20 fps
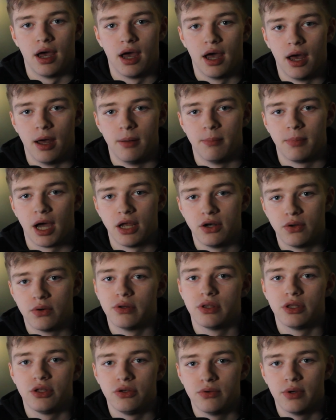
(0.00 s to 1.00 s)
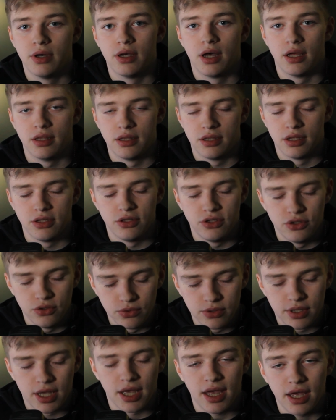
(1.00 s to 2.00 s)
But I know in
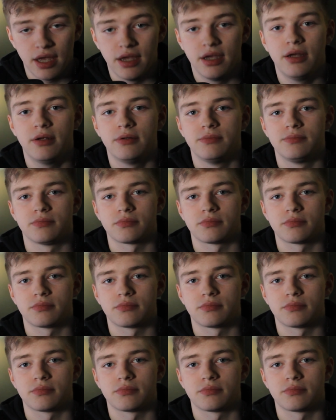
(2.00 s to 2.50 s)
the UK,